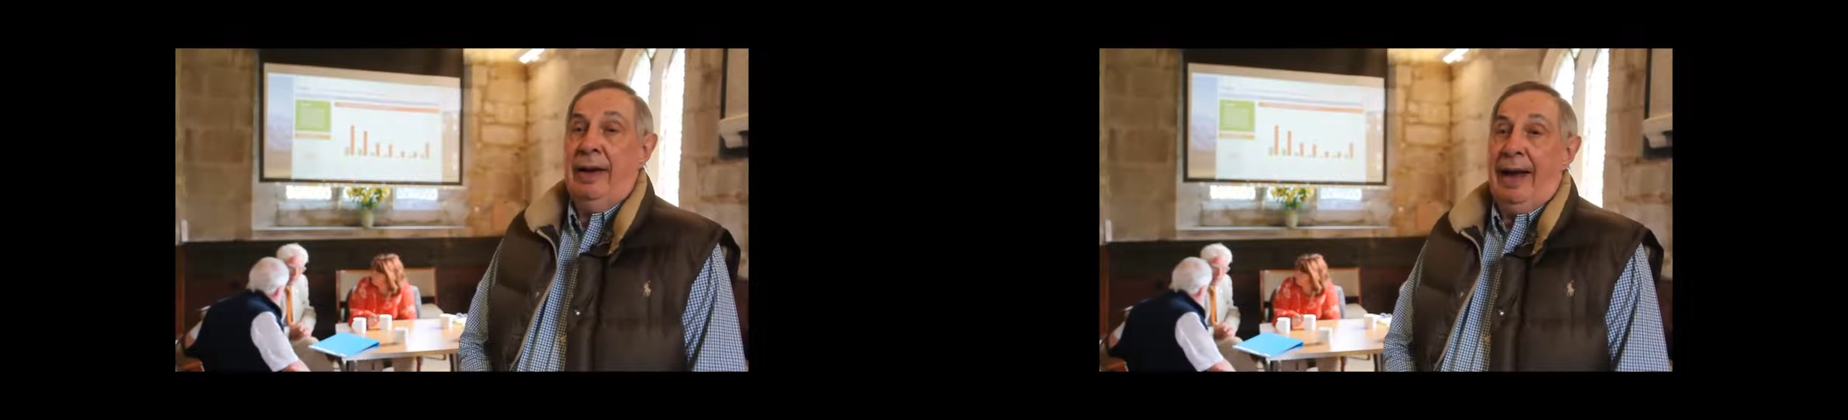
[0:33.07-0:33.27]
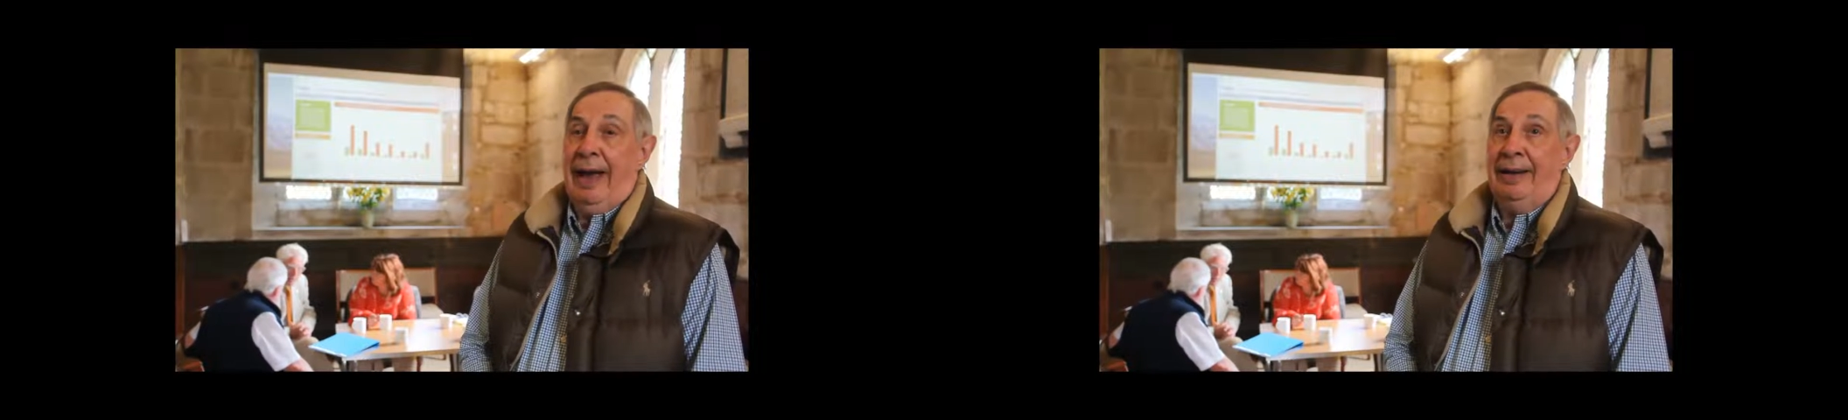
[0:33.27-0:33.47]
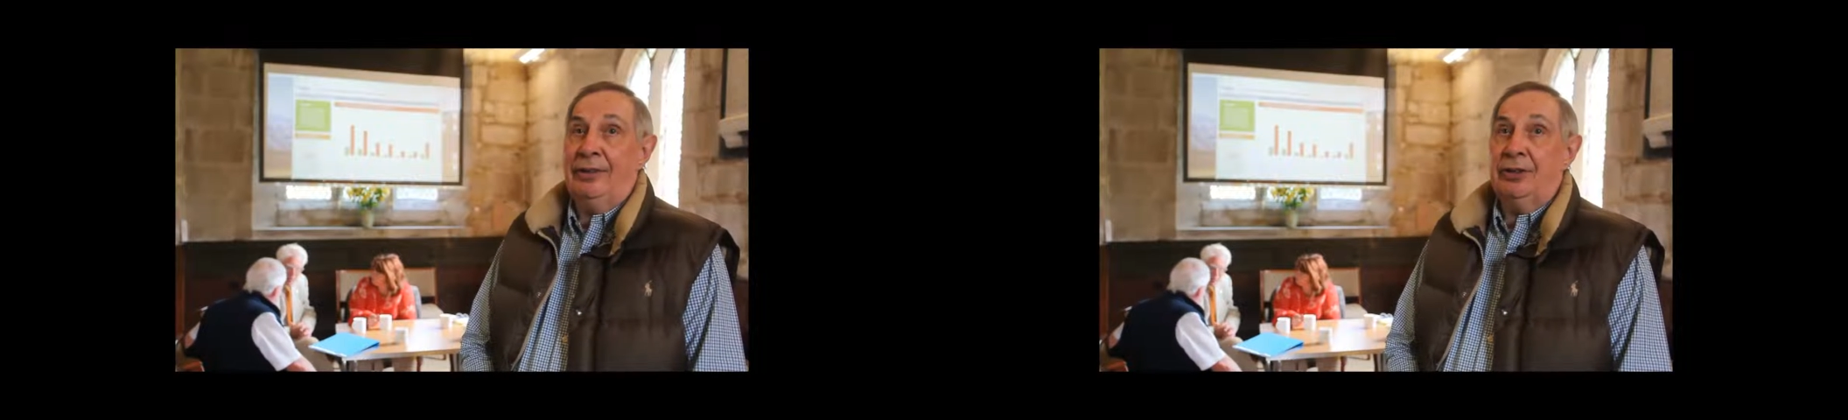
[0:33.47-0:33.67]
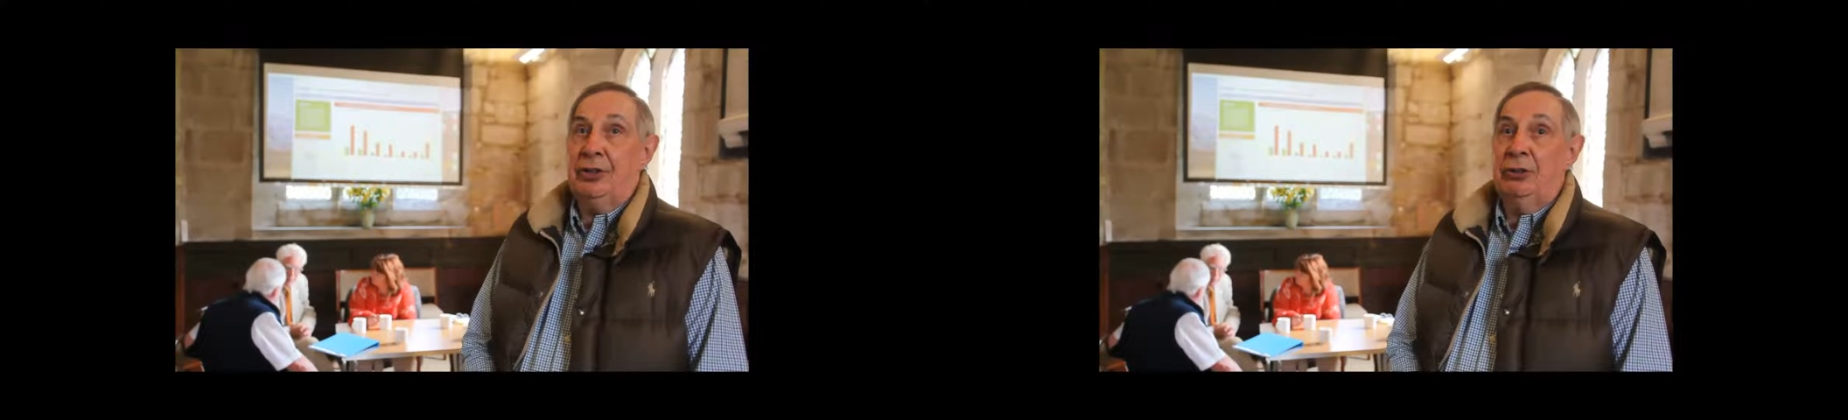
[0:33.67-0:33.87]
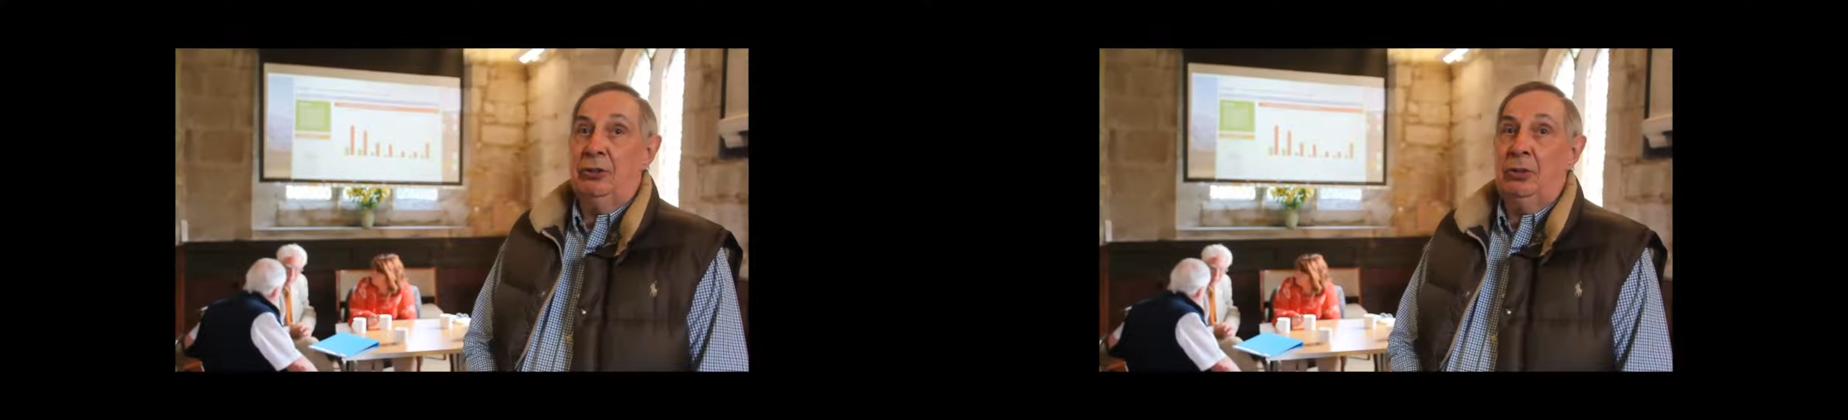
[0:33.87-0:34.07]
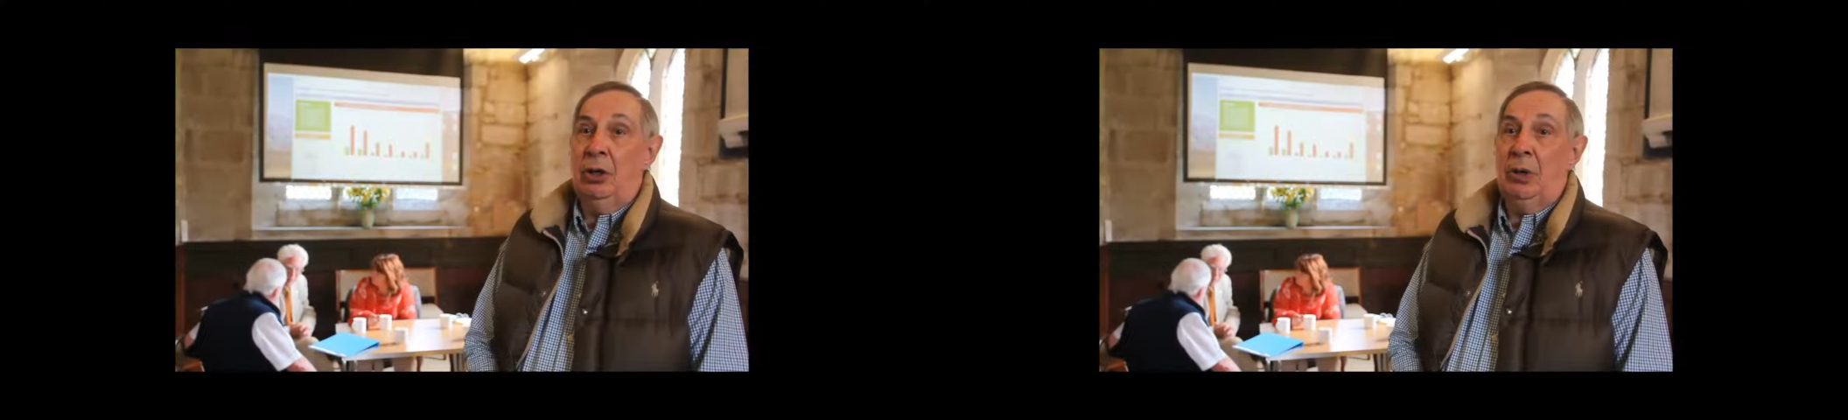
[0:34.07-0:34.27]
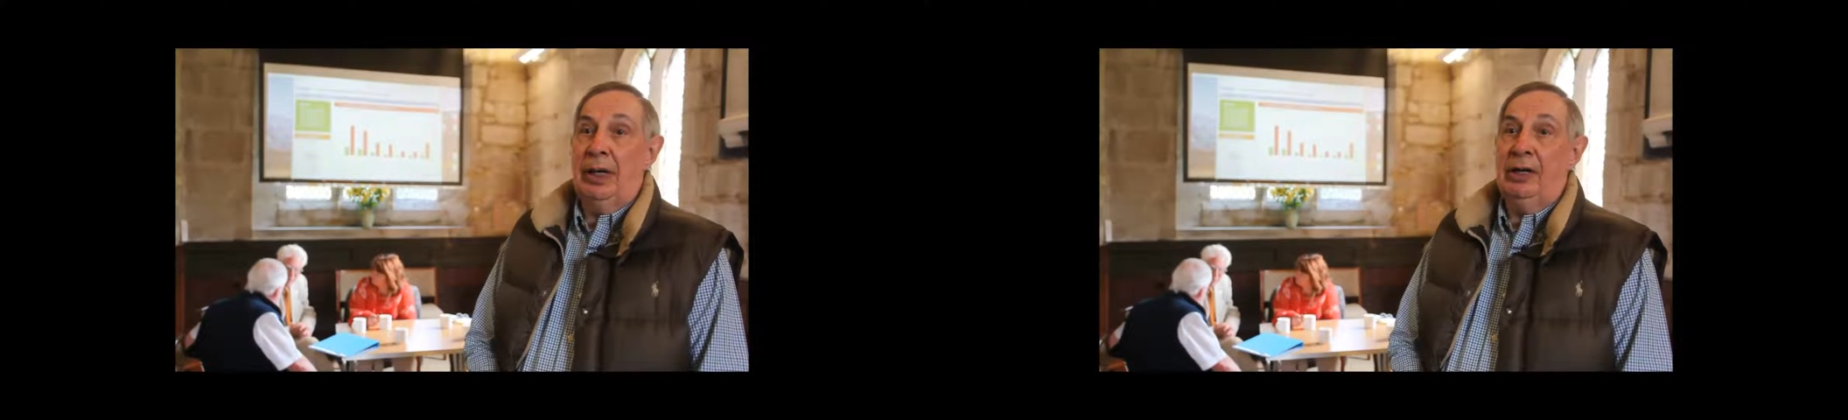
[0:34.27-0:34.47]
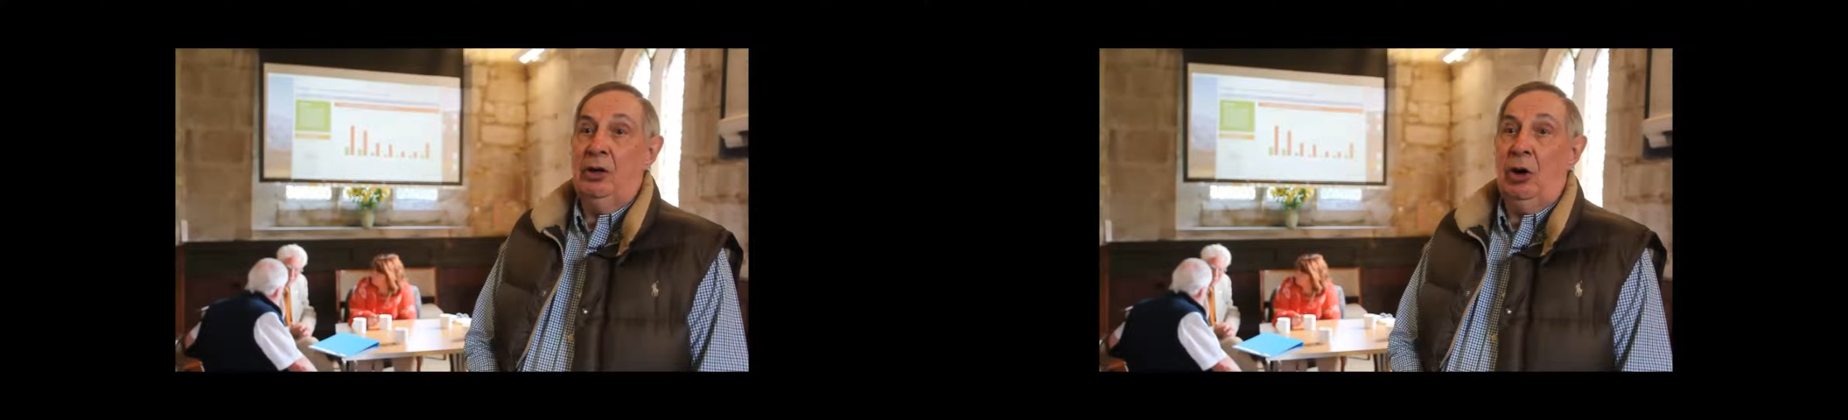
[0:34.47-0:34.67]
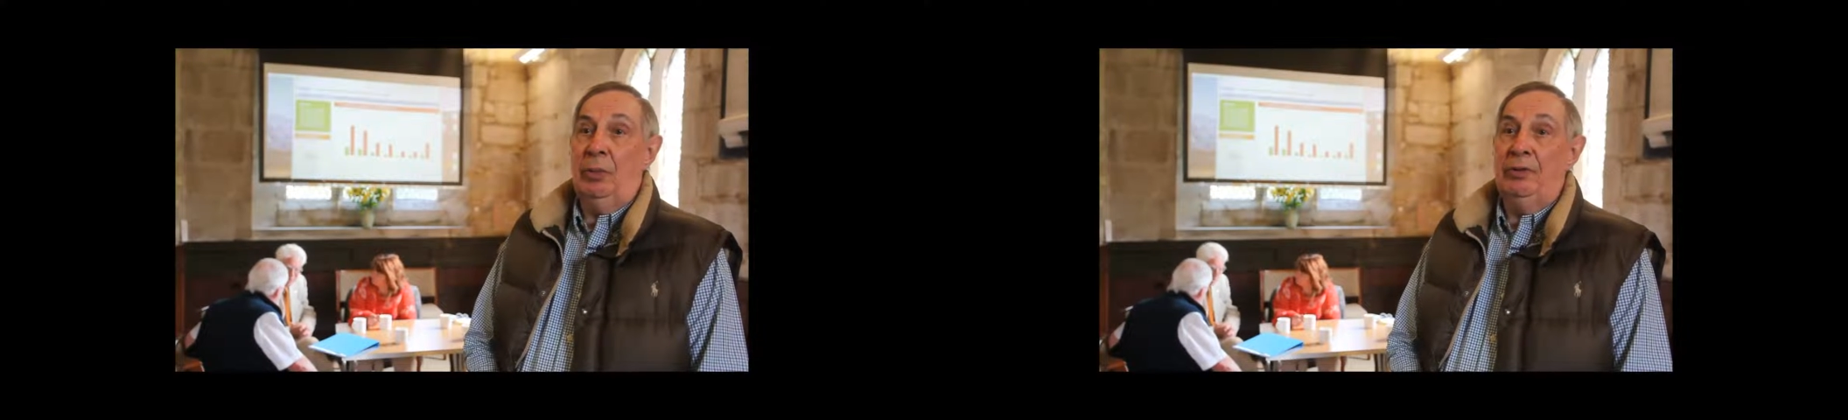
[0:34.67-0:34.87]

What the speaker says: and to lower our carbon